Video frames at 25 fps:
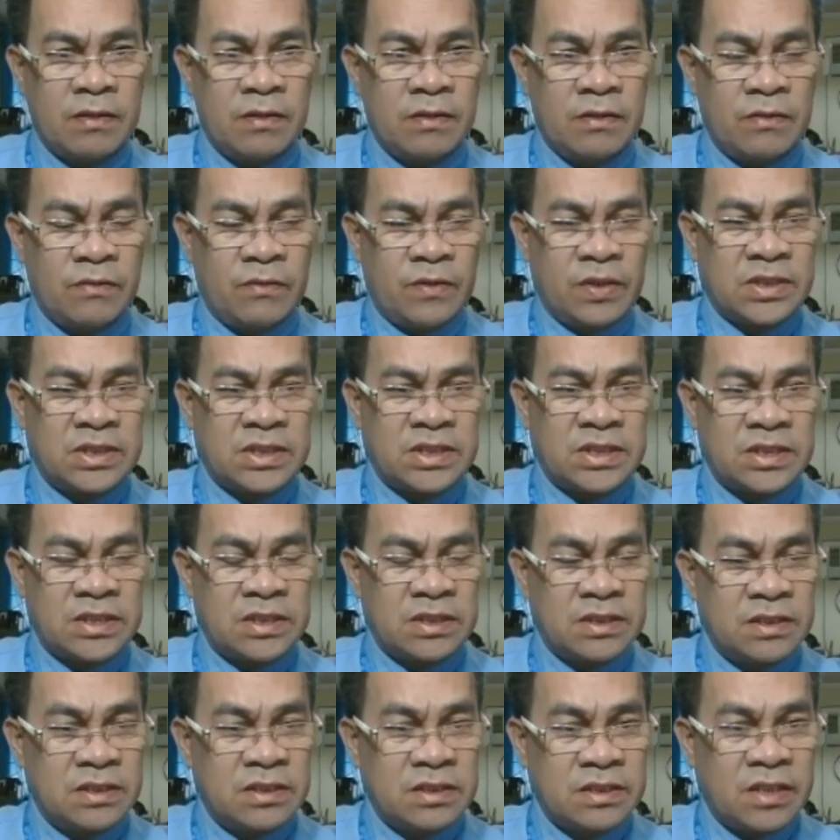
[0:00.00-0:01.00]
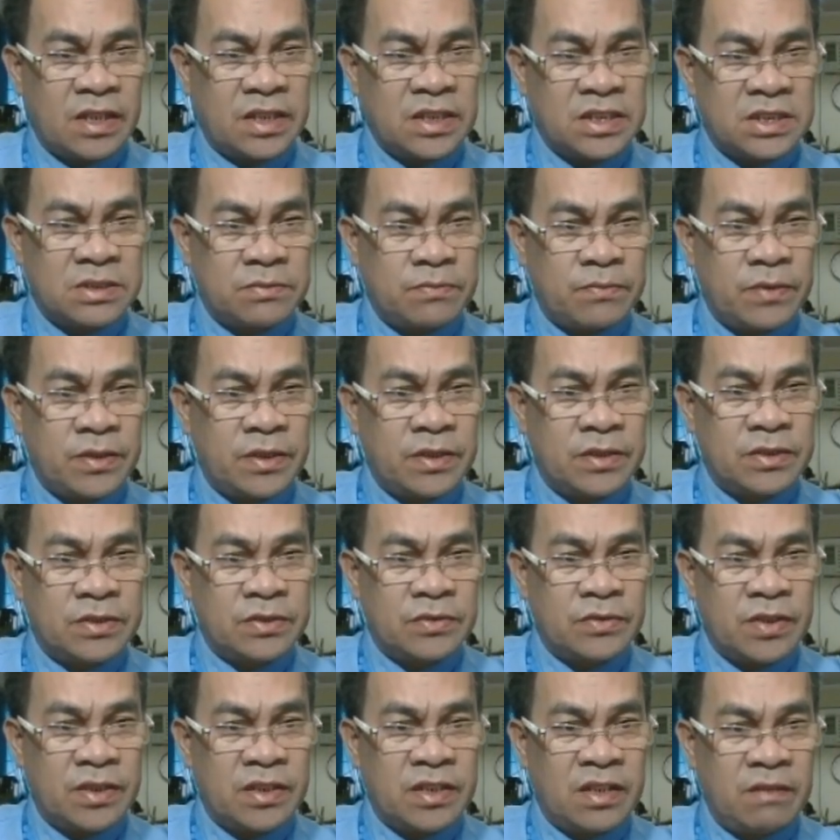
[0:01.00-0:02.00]
was transferred
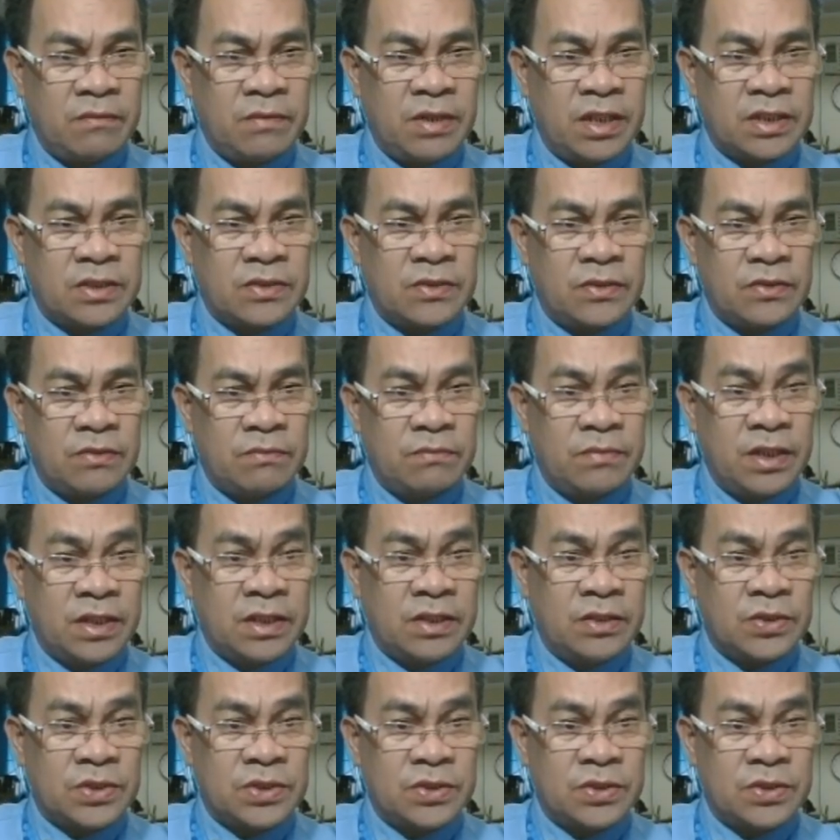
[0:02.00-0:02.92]
to the denominator of dq.